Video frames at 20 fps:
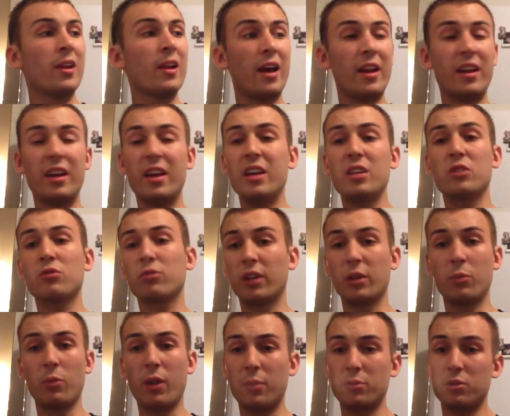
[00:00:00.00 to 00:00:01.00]
And it hits
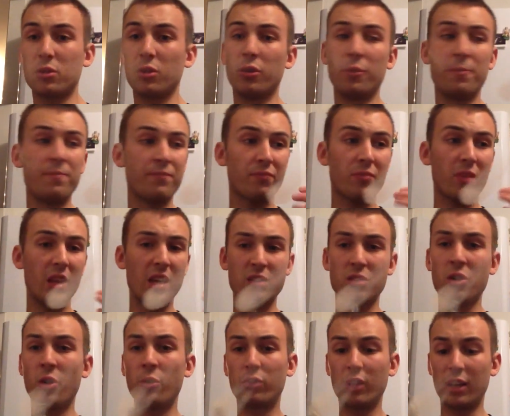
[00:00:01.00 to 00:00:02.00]
really well too. There's
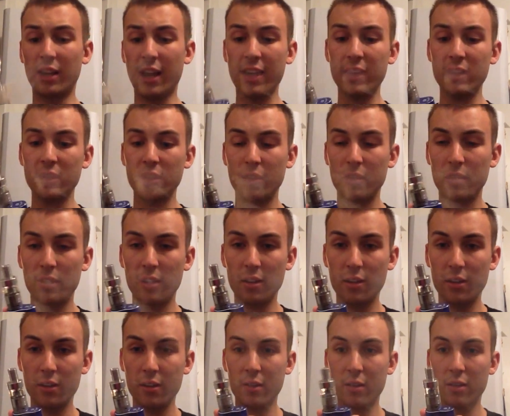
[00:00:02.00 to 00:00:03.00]
no delay
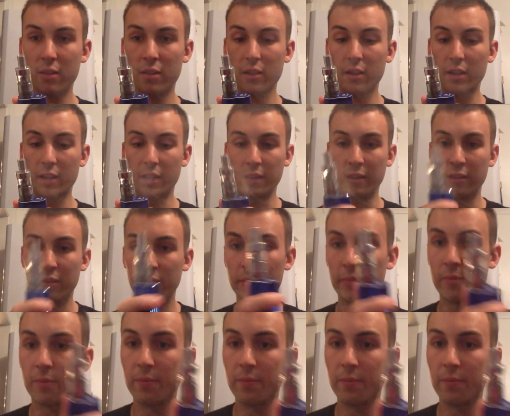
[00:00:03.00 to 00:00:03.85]
in,